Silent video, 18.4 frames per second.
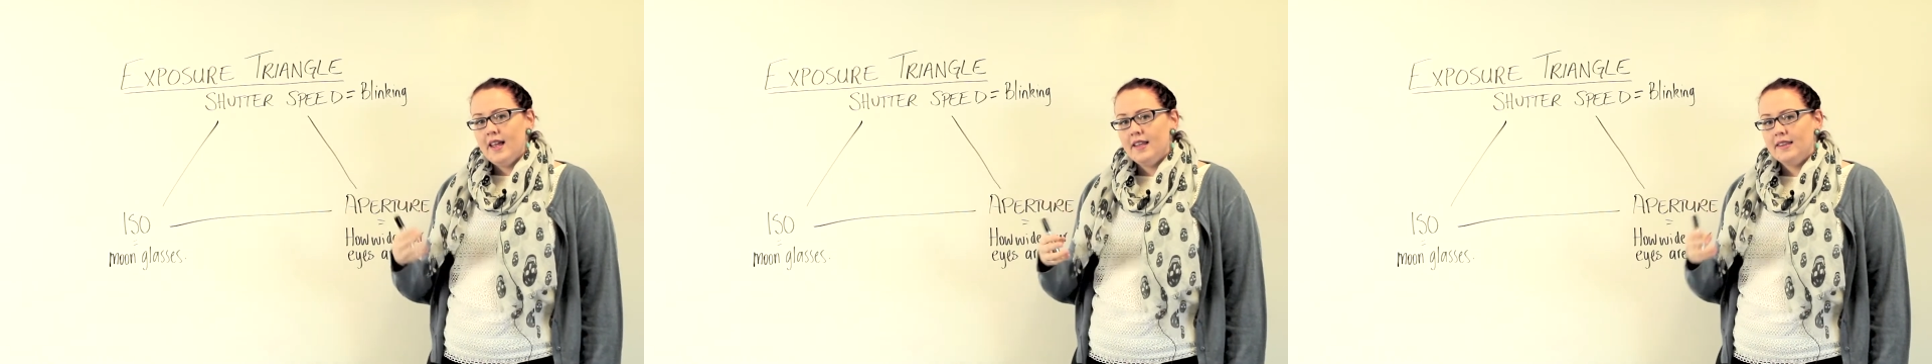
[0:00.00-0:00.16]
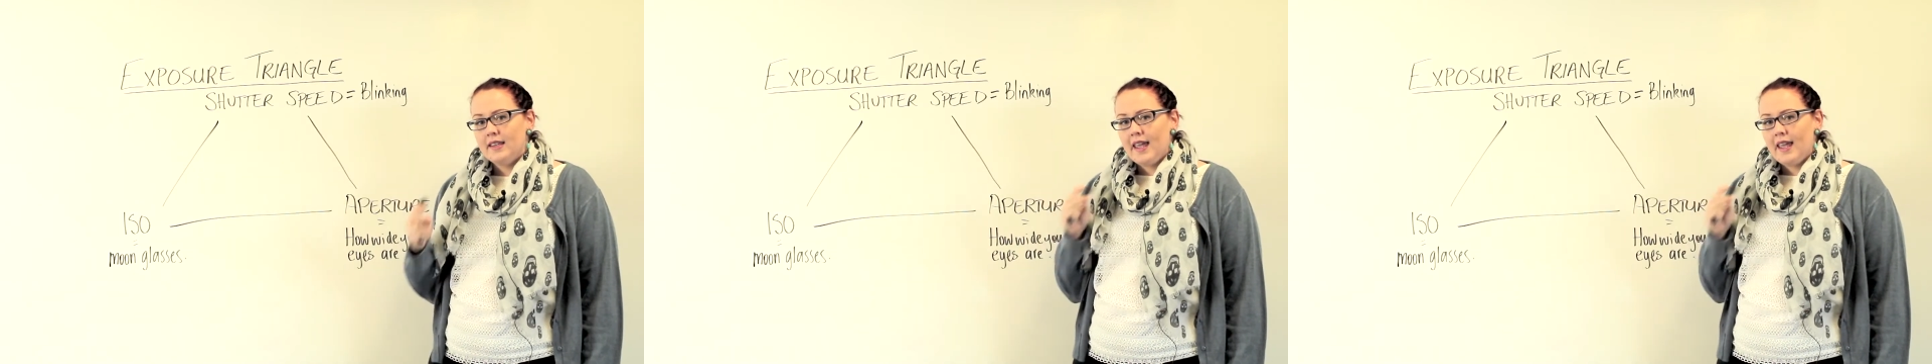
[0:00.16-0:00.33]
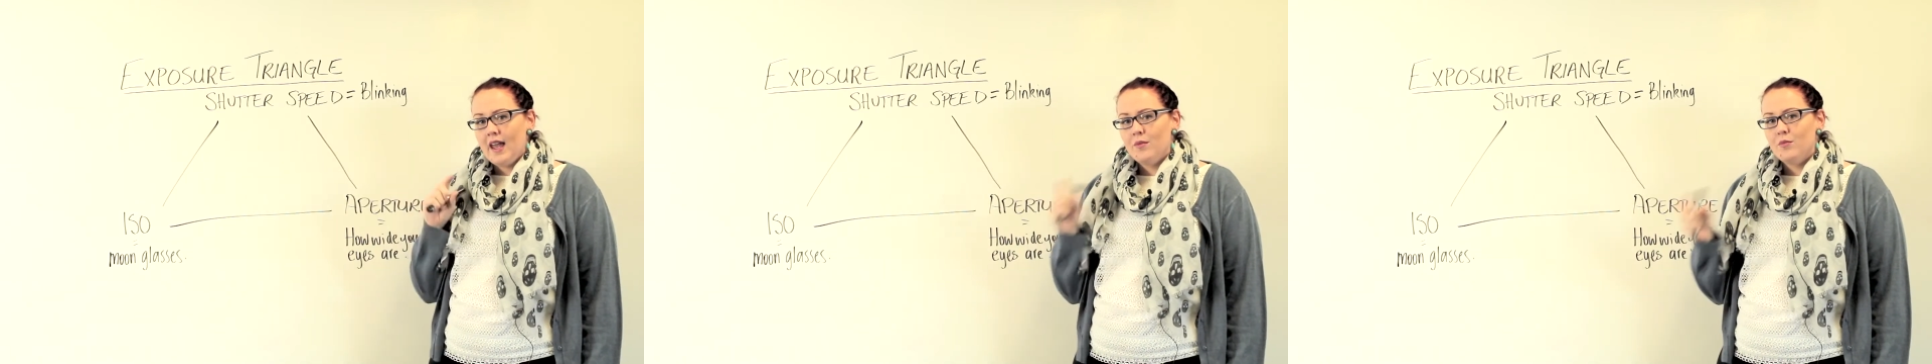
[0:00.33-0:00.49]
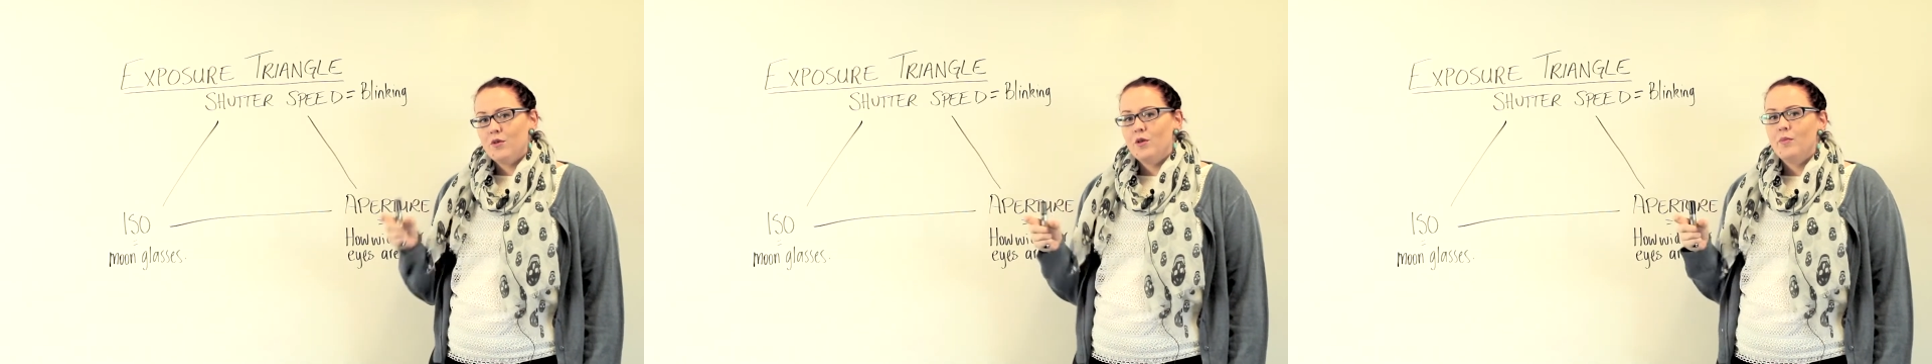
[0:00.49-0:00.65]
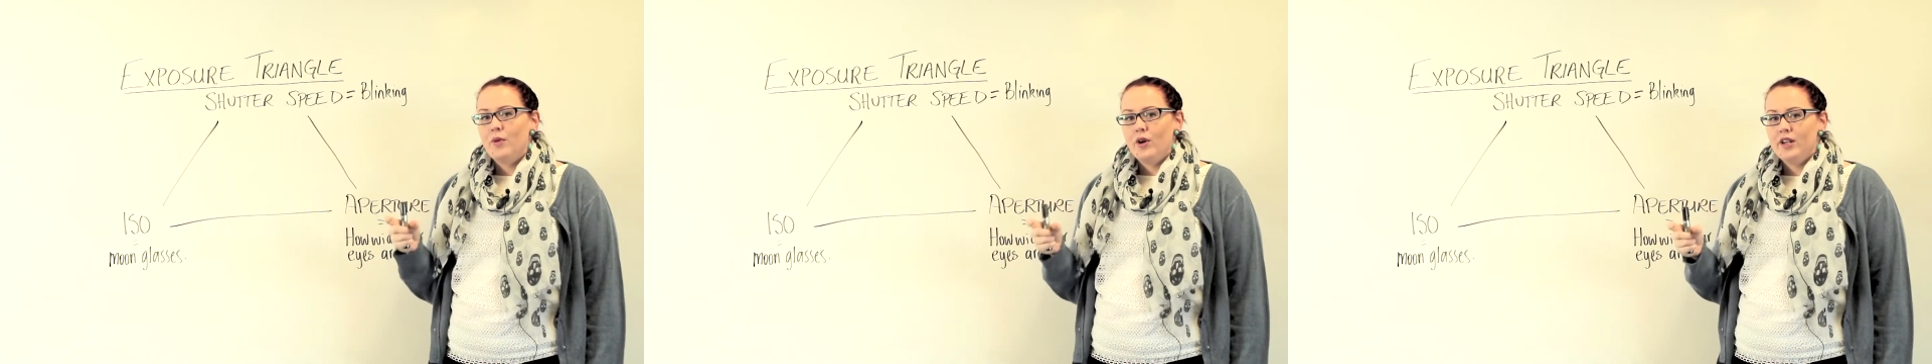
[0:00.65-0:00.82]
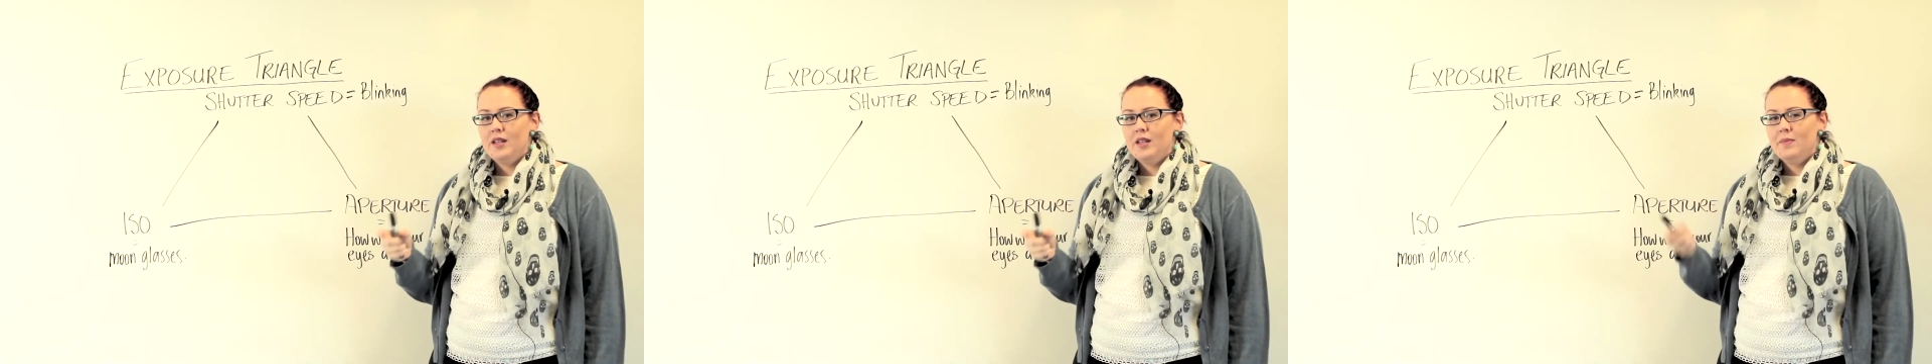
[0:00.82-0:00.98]
and the camera
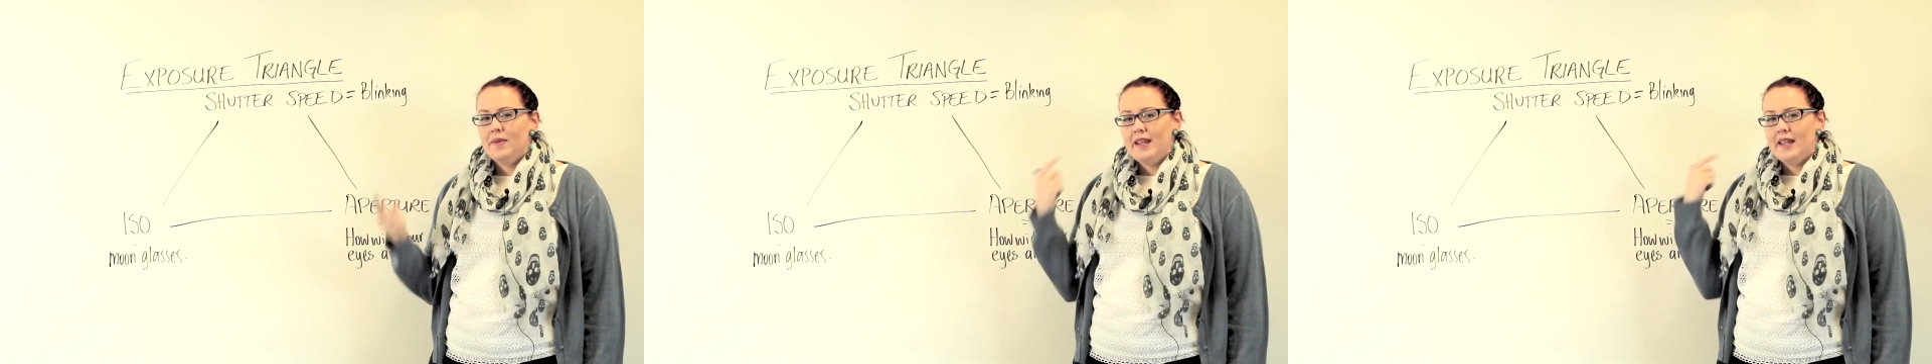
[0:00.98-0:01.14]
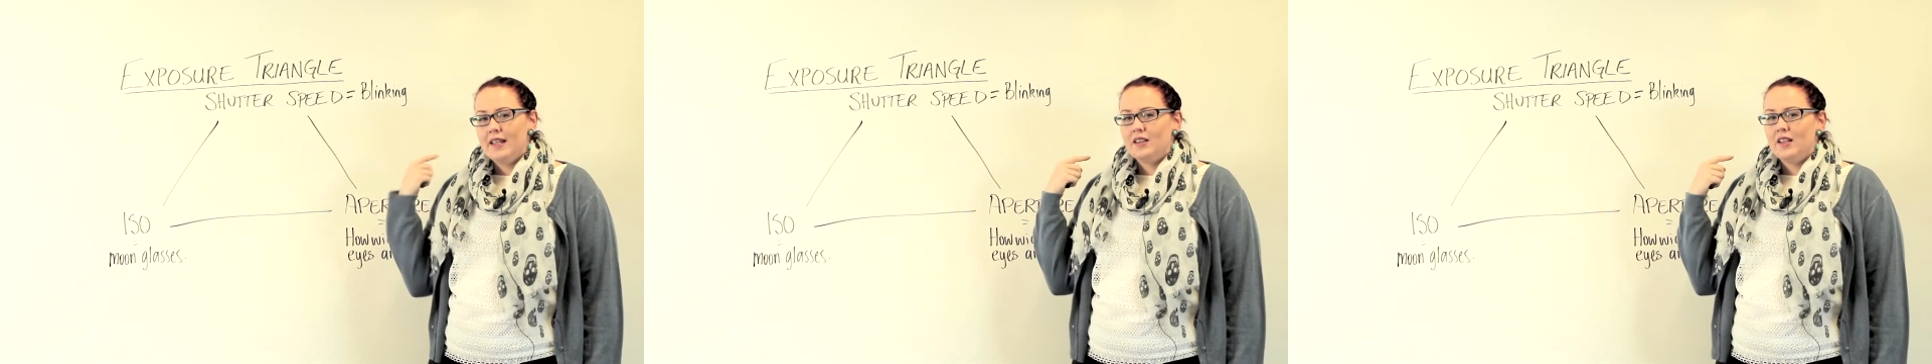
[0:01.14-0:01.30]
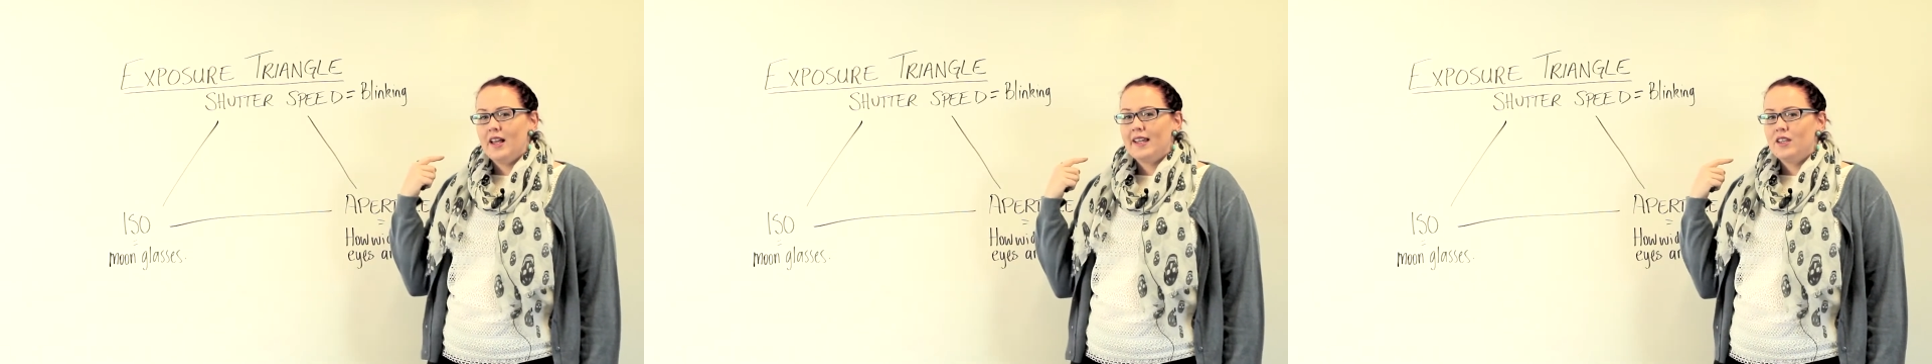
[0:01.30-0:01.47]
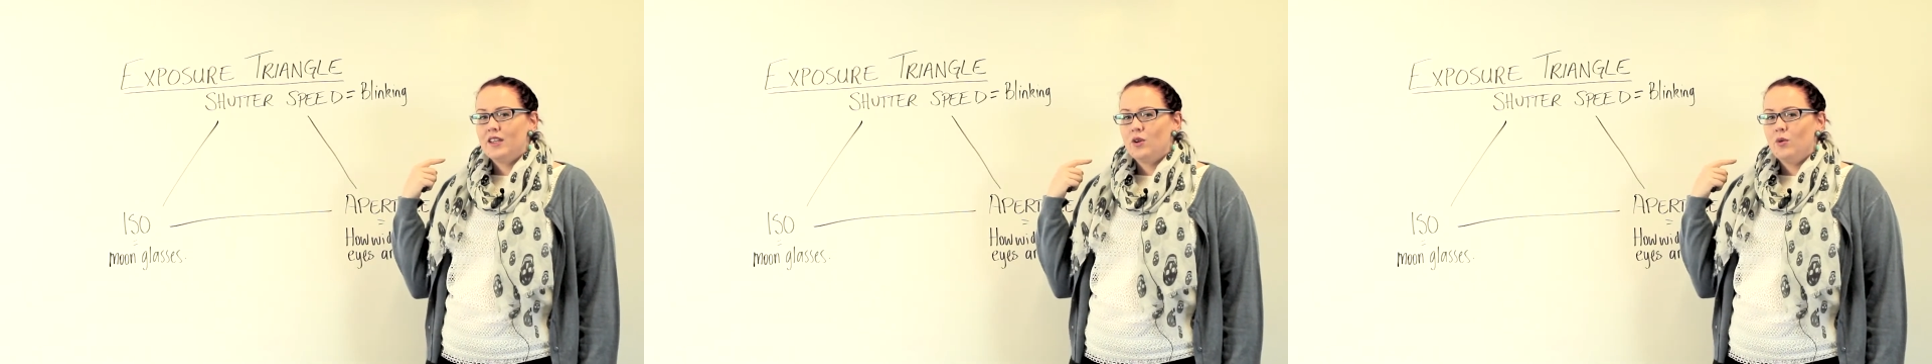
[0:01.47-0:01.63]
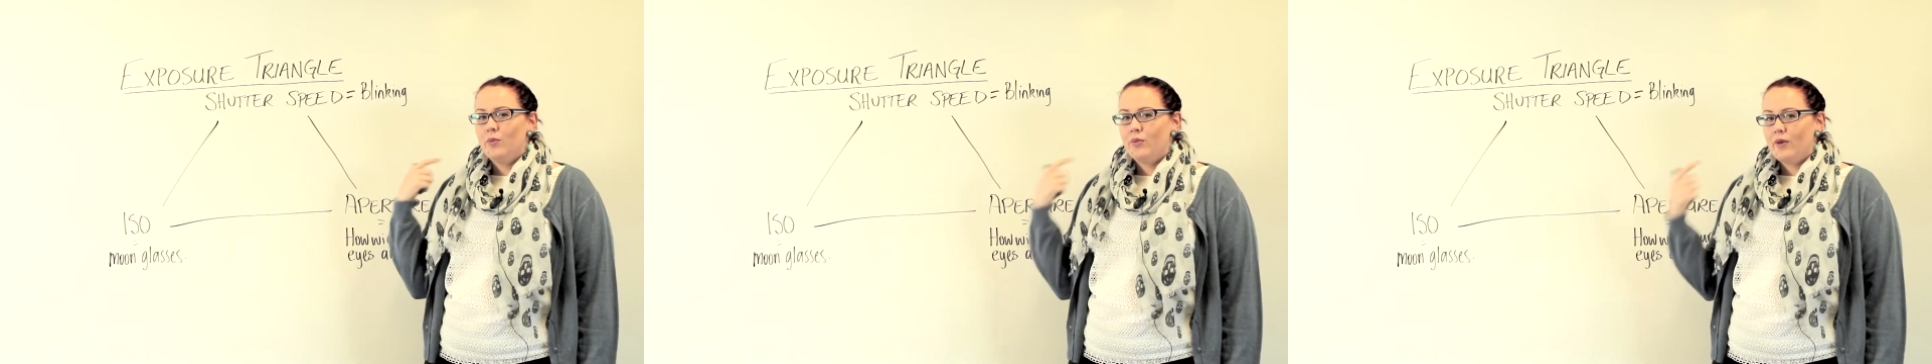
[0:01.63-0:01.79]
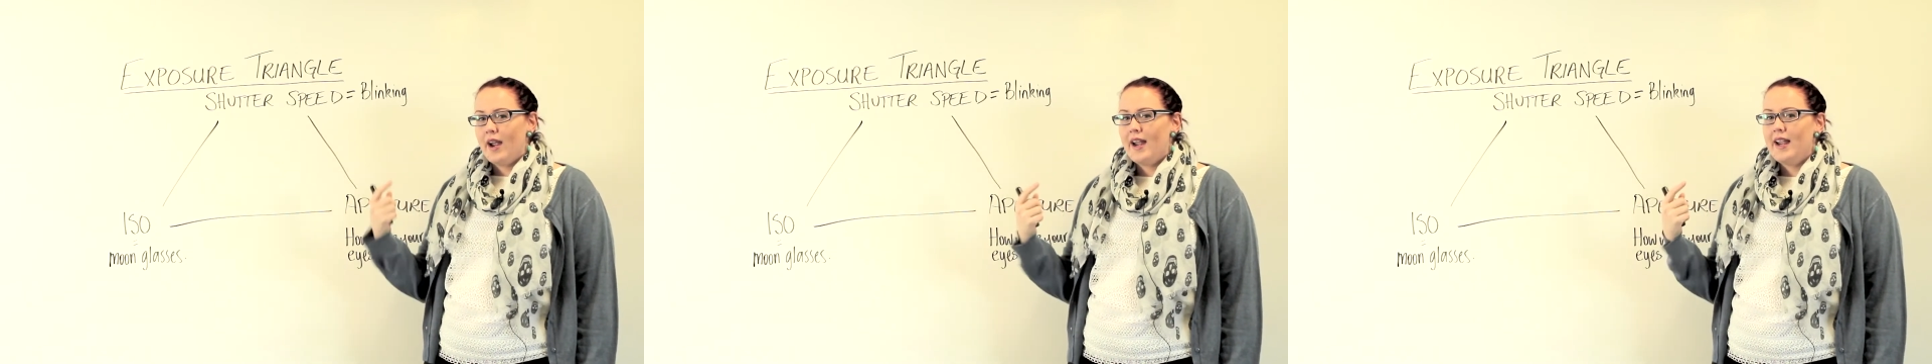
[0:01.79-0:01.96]
body being like your
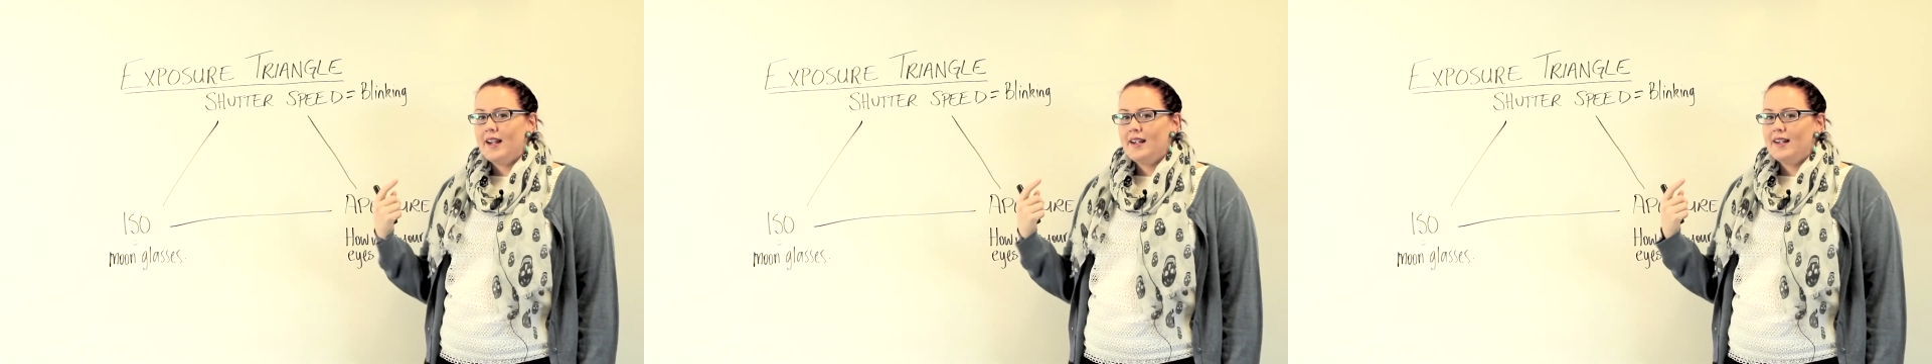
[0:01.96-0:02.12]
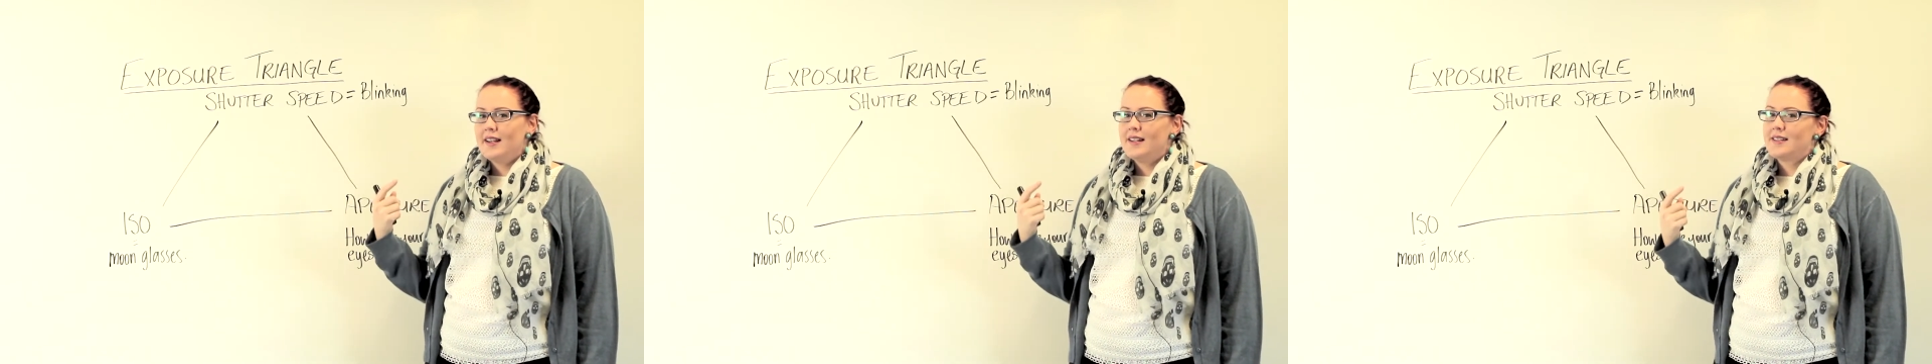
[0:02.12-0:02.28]
brain,